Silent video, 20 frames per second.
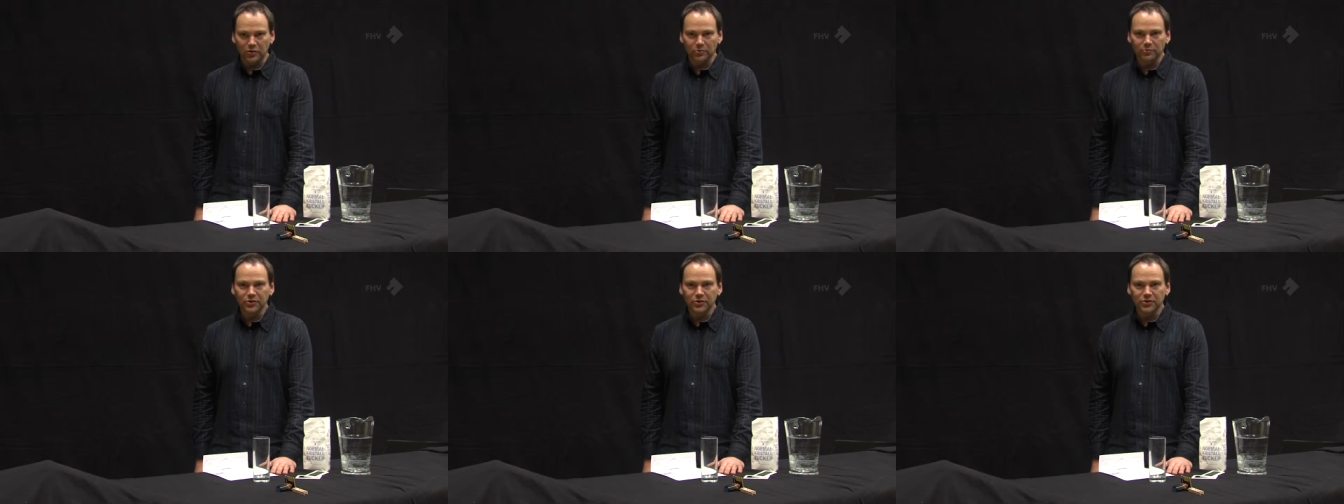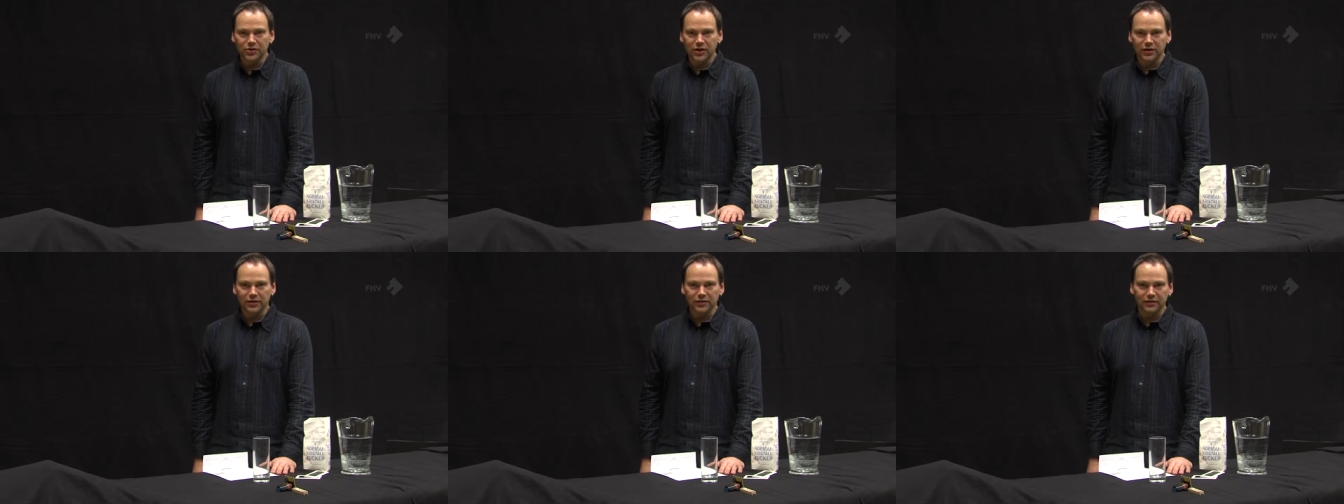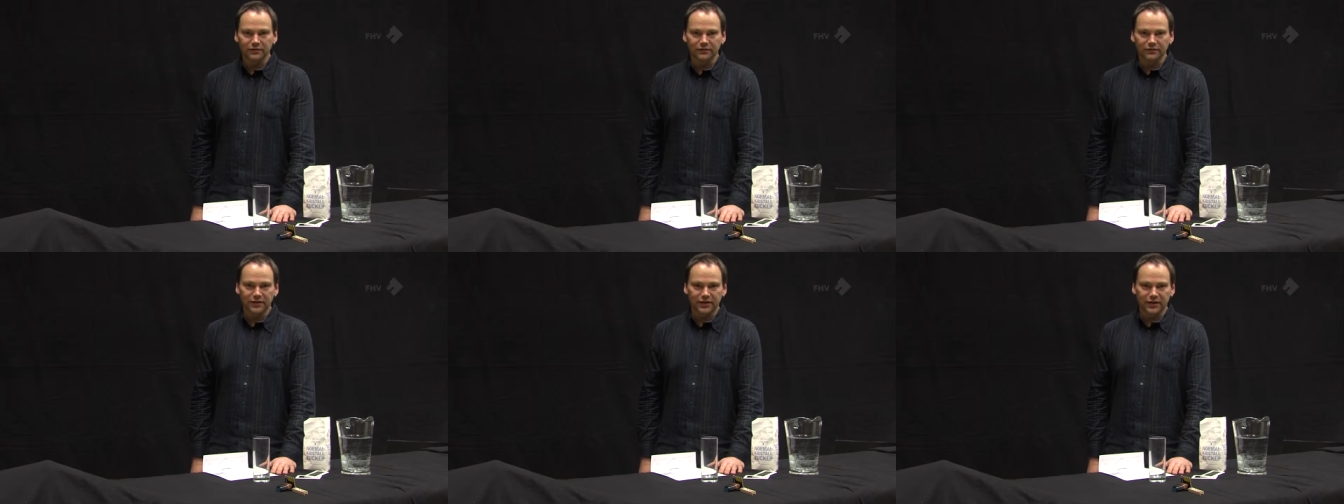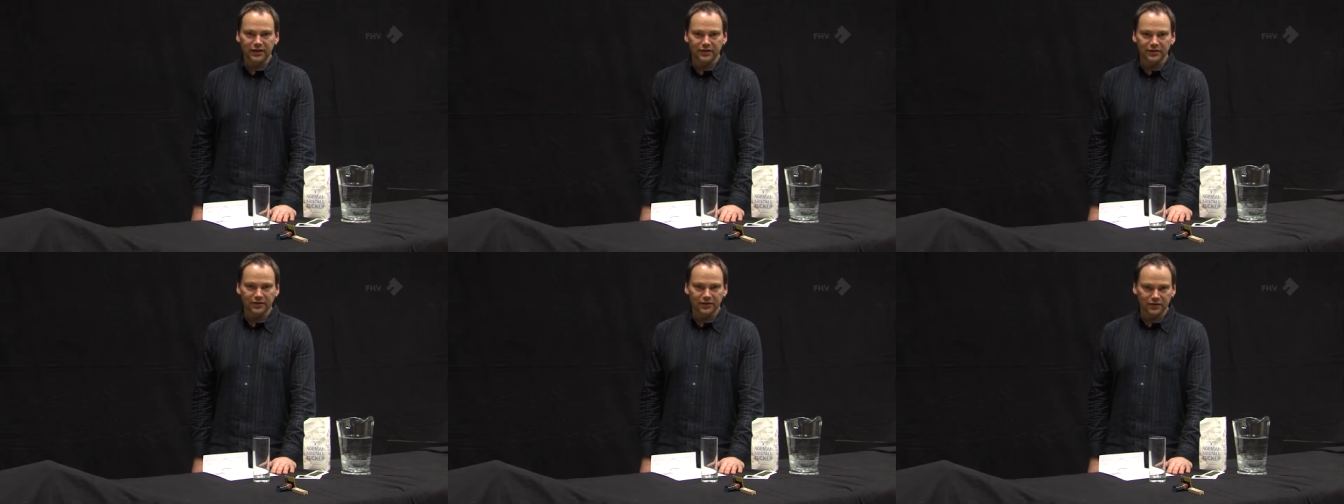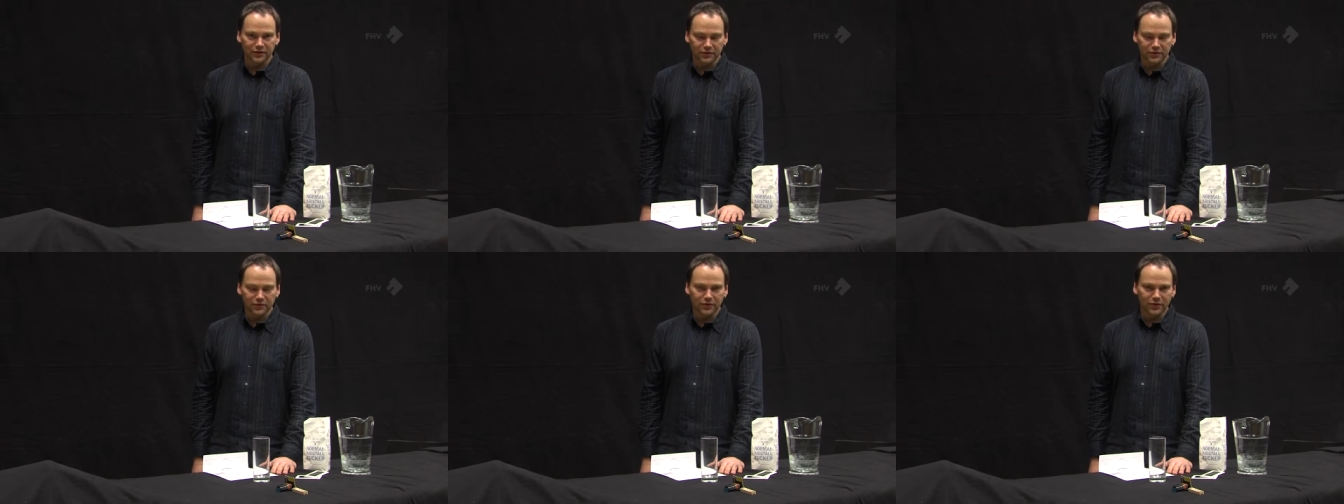In the last experiment of
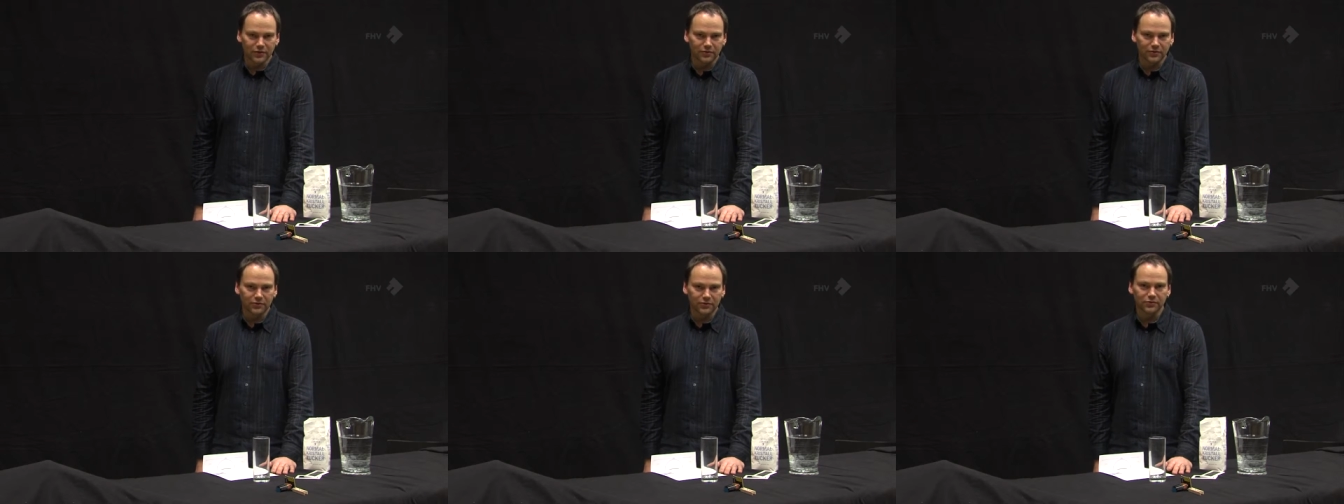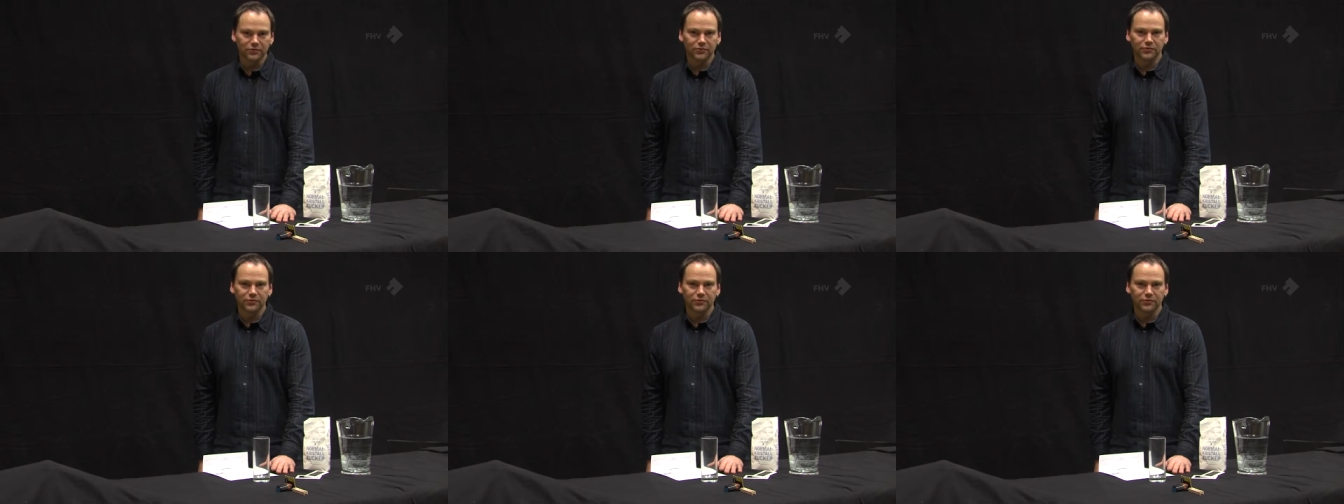this module,